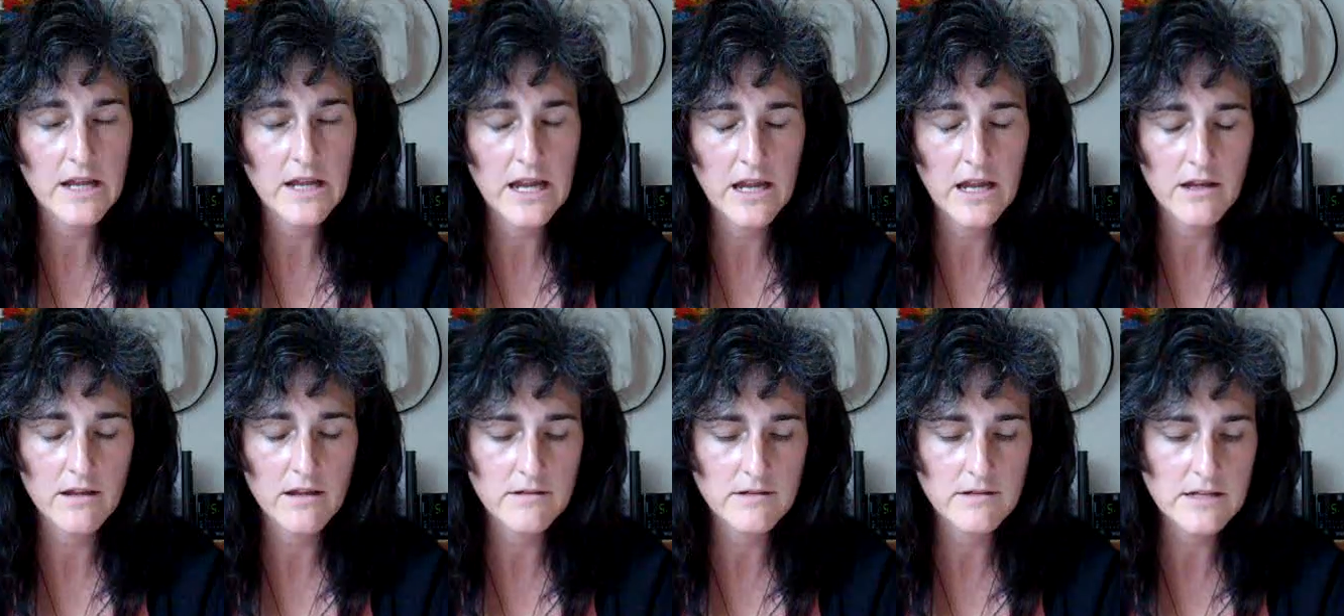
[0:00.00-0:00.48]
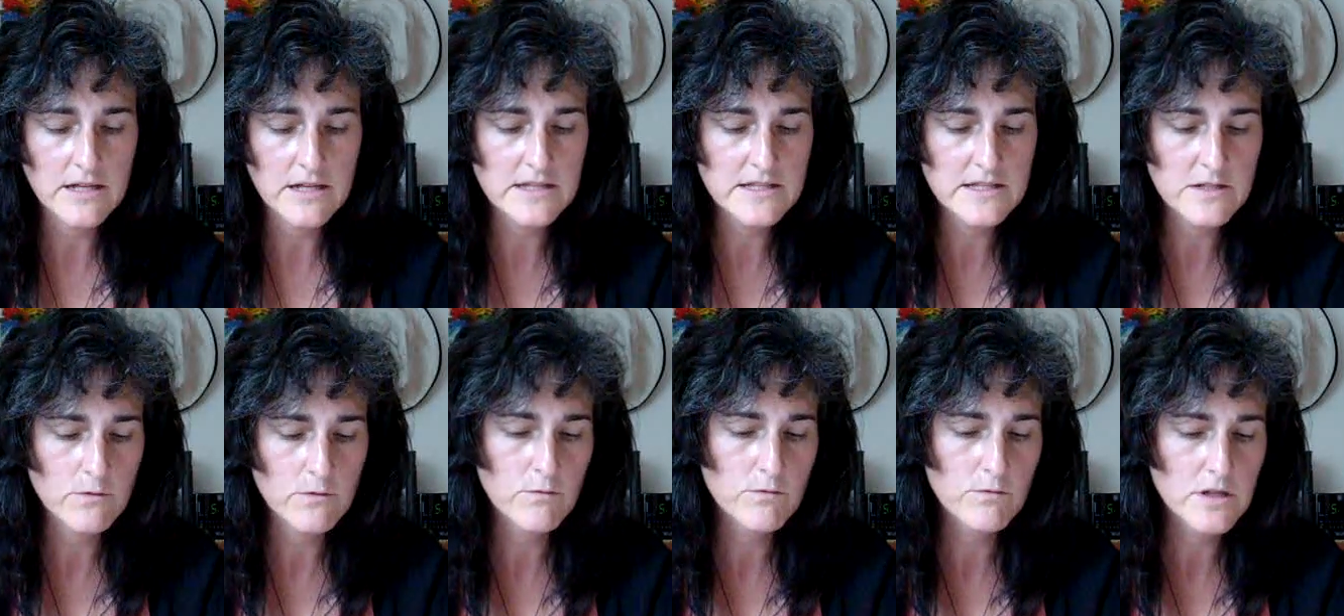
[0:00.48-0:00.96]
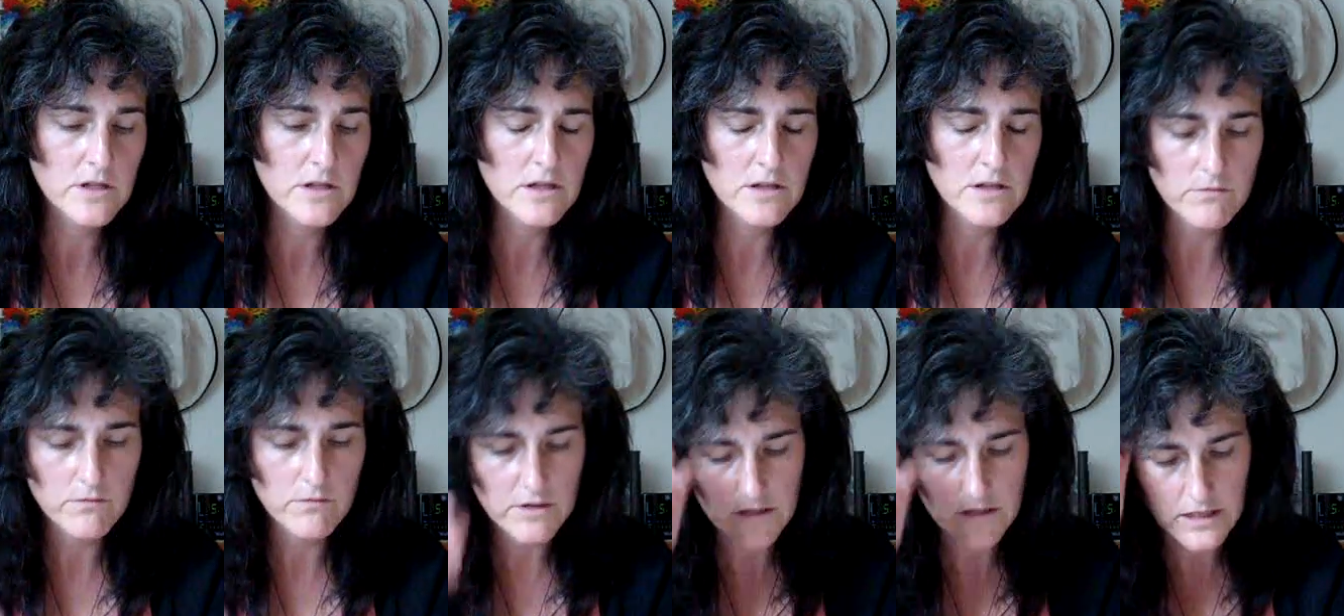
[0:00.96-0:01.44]
and it's a
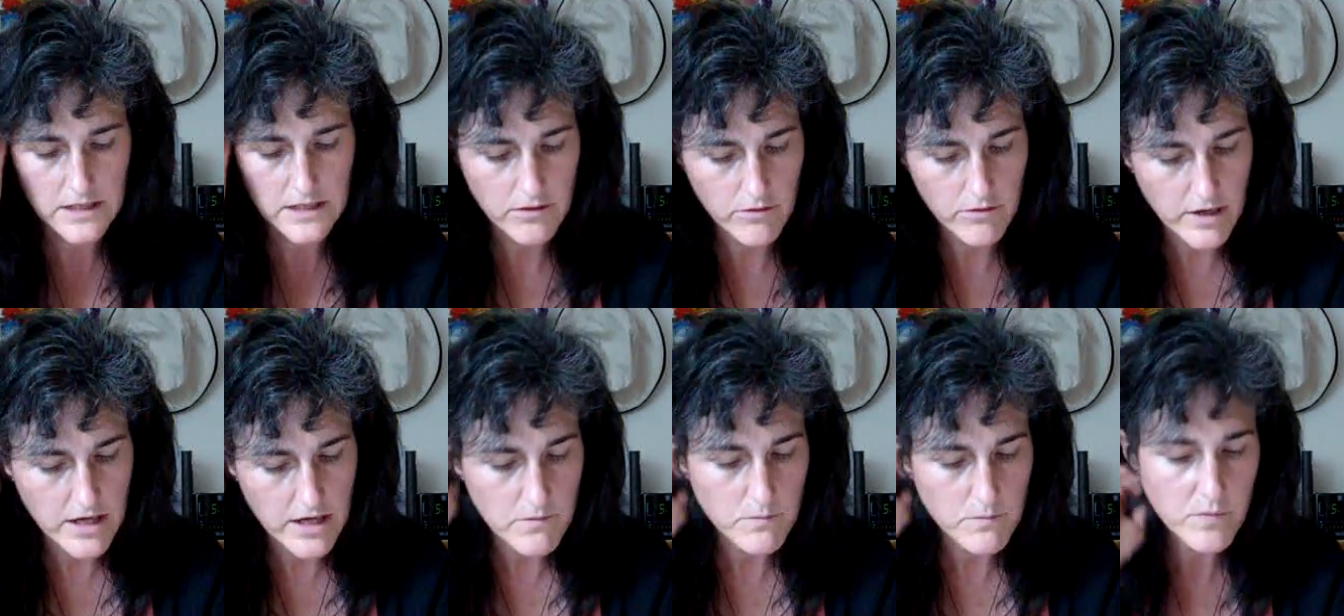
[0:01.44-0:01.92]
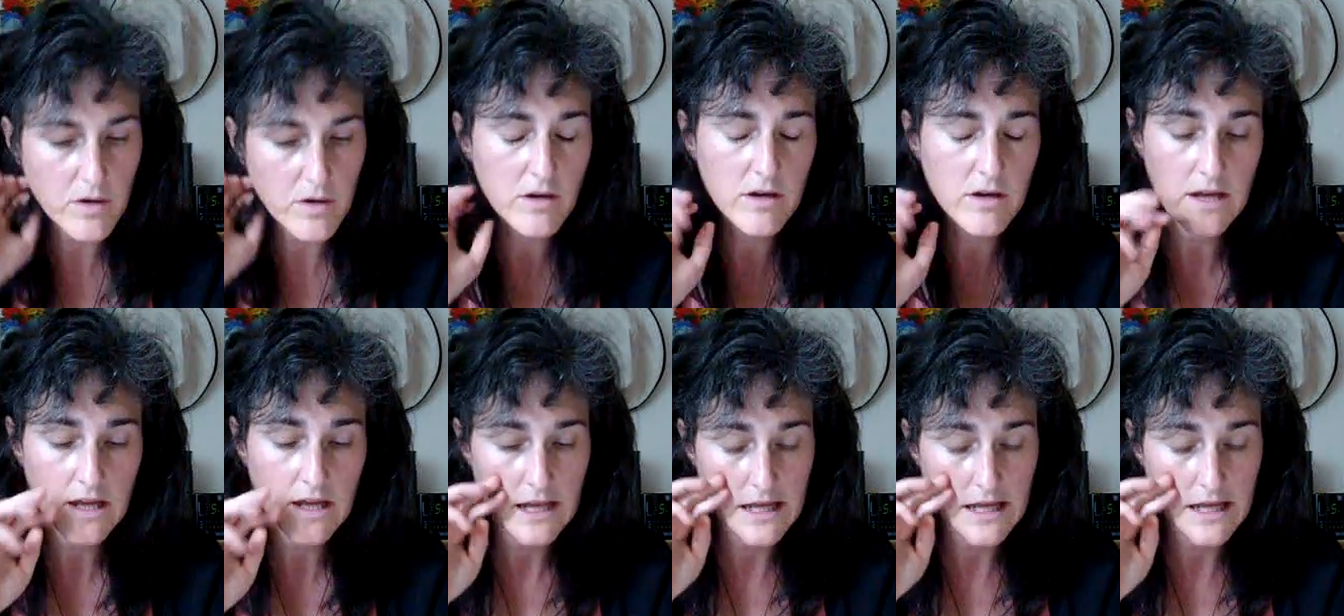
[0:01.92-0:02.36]
really, really great book.